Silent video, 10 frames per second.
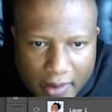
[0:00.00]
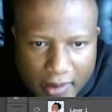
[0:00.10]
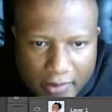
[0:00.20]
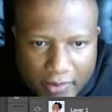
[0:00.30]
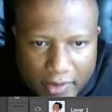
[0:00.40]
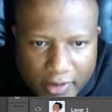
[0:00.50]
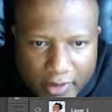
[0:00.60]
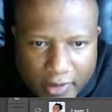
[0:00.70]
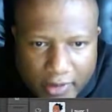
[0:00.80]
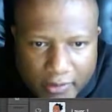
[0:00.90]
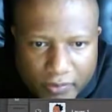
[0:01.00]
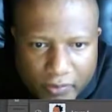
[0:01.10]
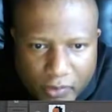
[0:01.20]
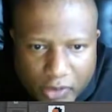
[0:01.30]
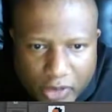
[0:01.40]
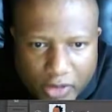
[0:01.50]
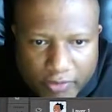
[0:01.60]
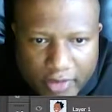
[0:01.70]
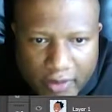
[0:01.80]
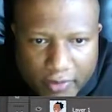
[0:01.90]
and then we'll curve
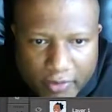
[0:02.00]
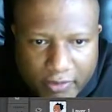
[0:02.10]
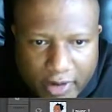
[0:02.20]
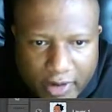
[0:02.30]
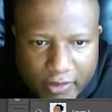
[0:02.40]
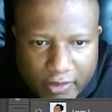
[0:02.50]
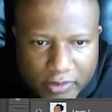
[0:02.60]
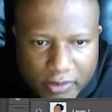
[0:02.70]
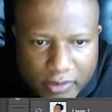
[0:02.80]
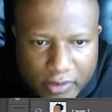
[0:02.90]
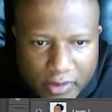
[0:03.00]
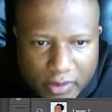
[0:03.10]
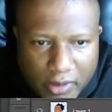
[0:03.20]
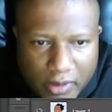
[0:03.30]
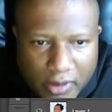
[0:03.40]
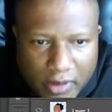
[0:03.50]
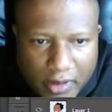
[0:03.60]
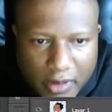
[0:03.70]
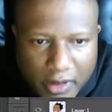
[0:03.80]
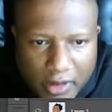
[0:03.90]
that one around
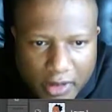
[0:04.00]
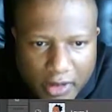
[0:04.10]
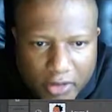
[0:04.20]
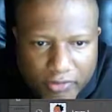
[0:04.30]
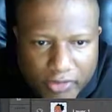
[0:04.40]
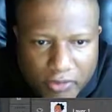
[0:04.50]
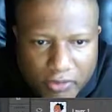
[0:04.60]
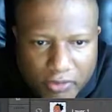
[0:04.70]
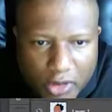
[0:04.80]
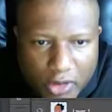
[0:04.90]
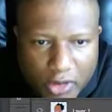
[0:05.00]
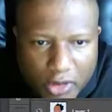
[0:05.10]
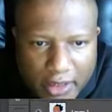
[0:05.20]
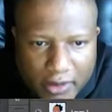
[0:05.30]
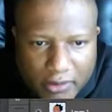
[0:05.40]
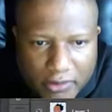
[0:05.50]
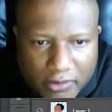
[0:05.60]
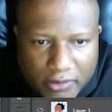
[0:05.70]
and curve this one on down